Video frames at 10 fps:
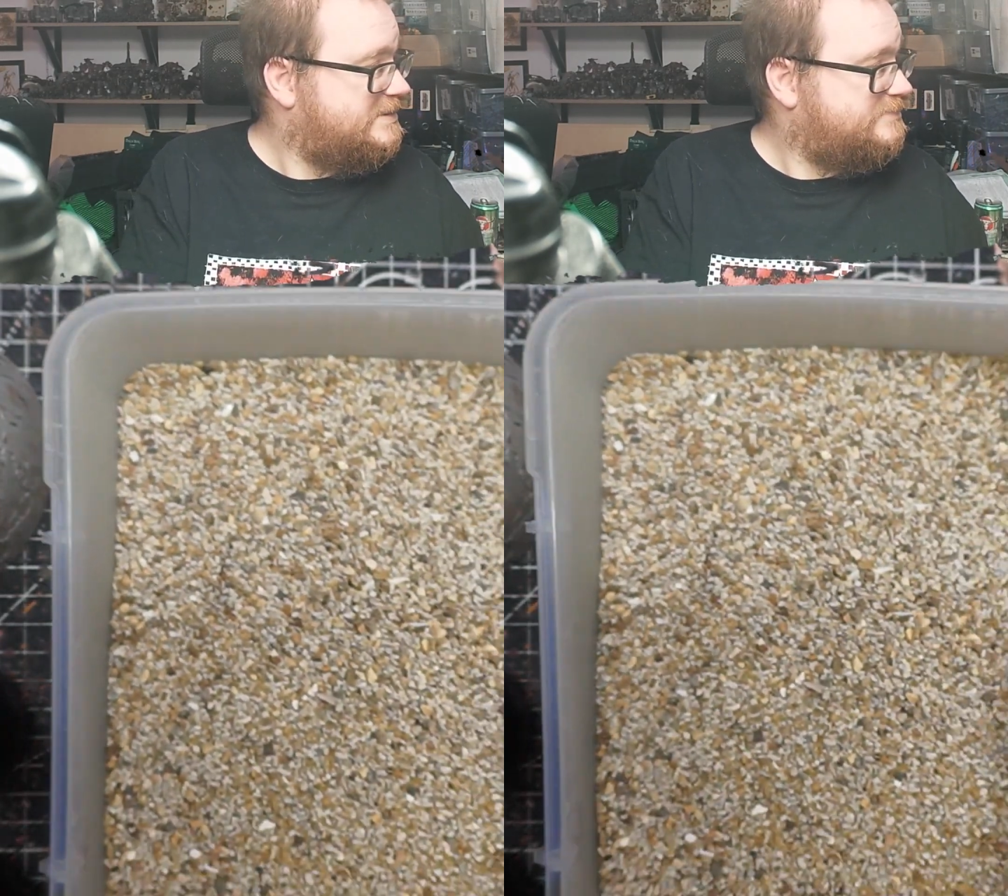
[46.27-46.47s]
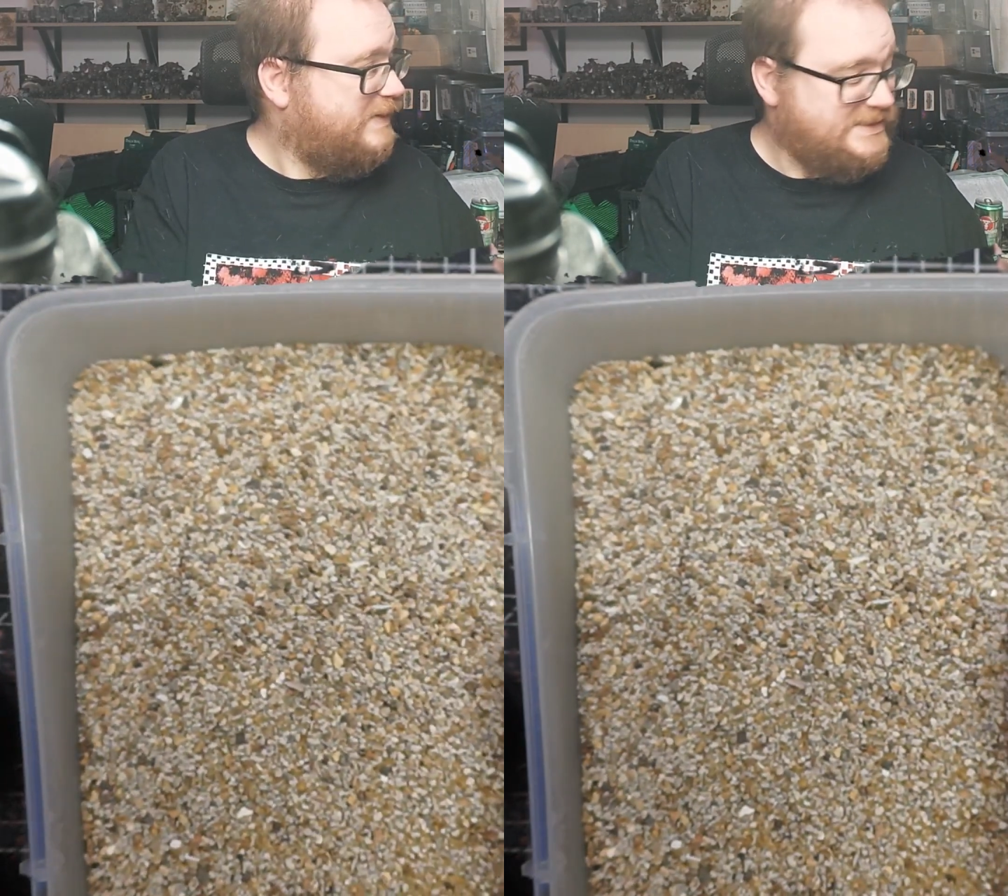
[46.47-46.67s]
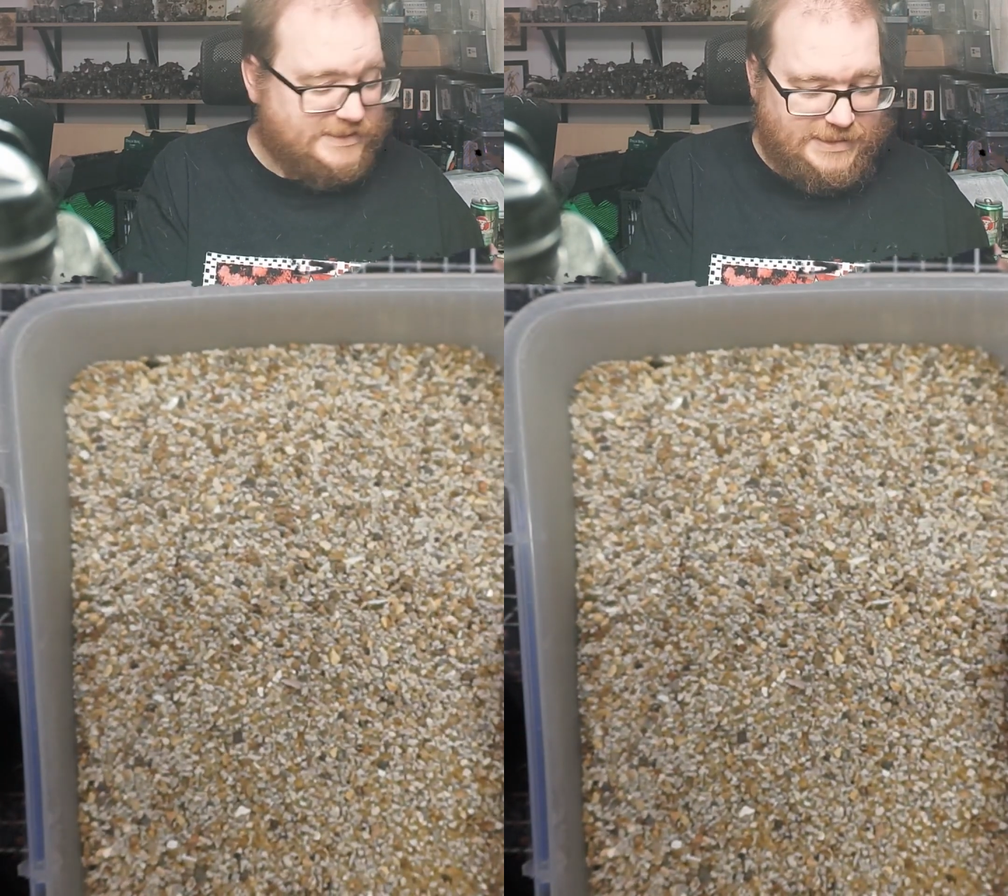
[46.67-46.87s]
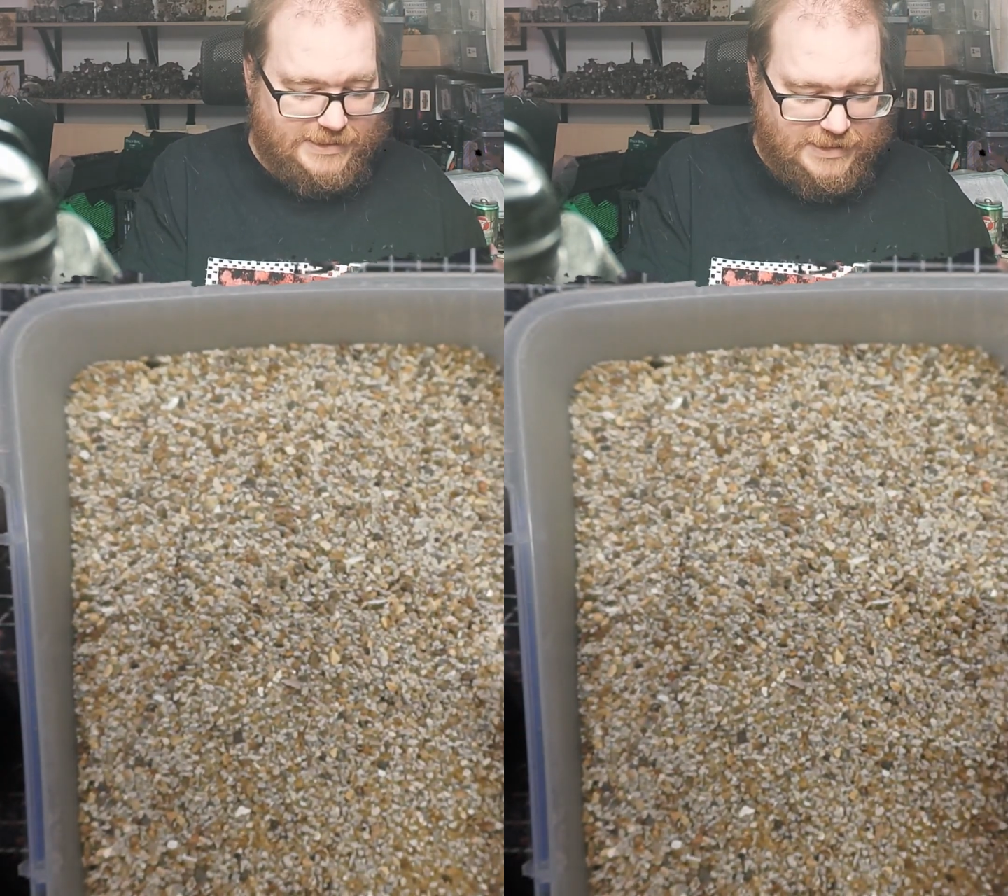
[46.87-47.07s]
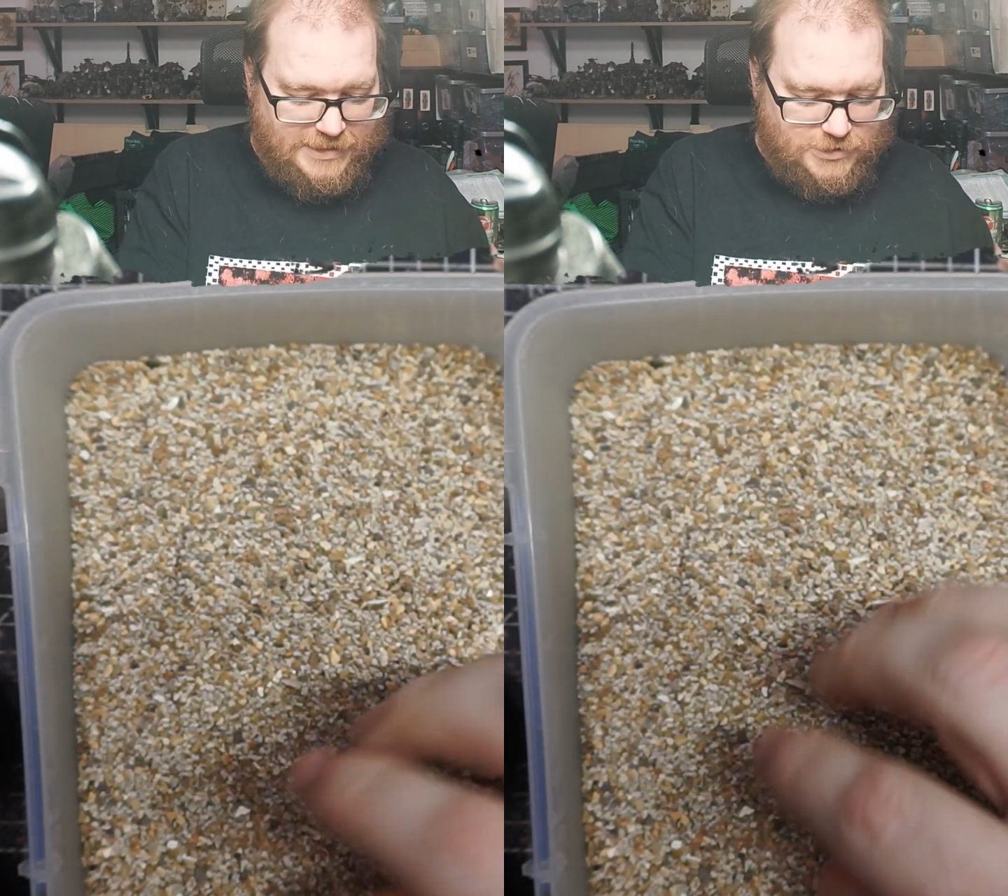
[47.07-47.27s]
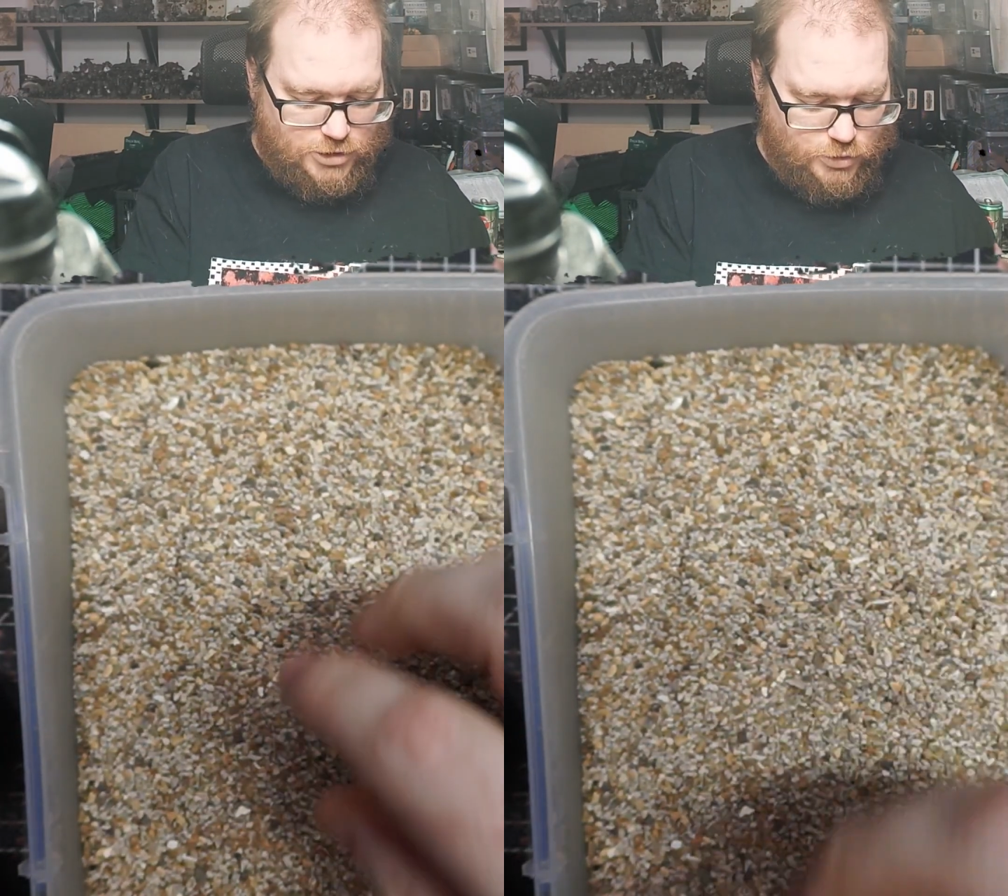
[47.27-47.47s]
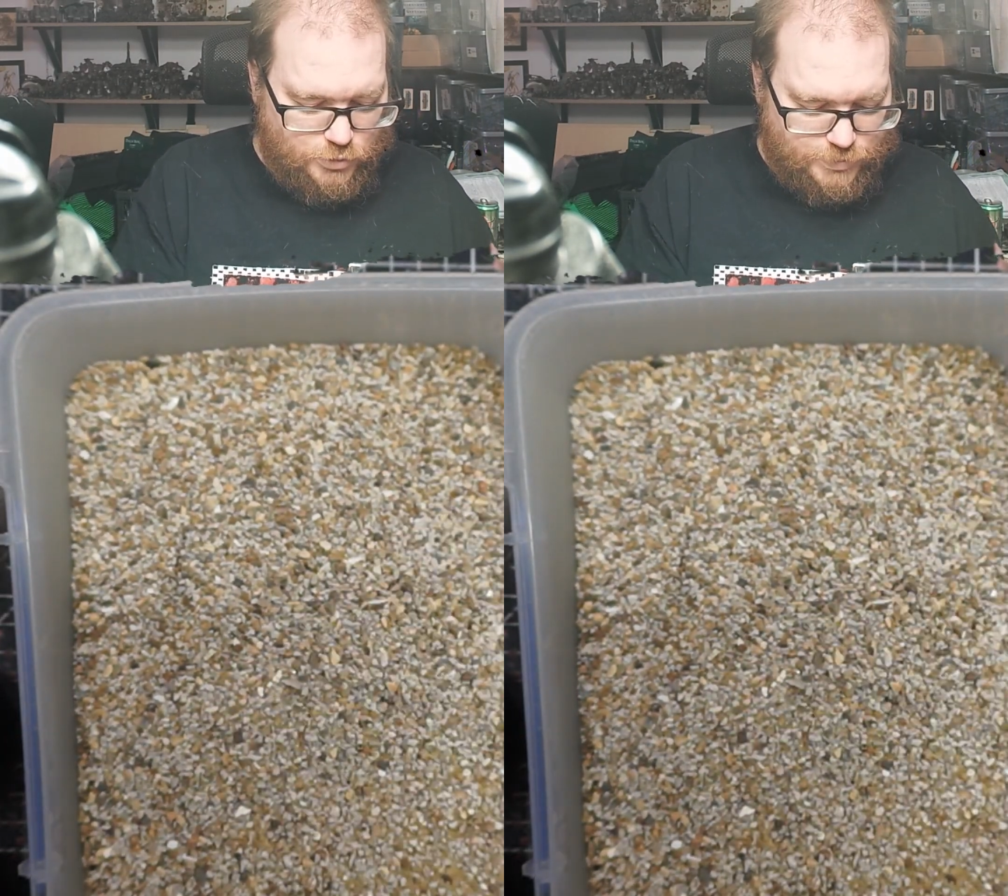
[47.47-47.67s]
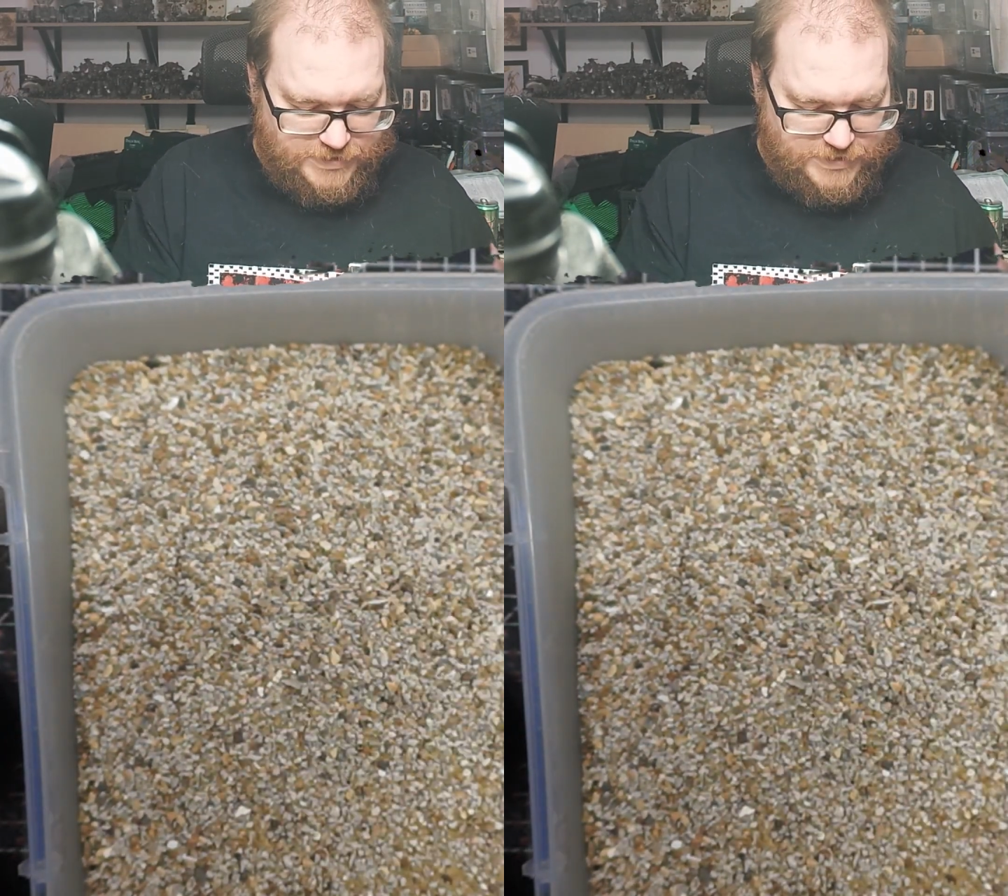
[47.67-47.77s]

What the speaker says: It's basically two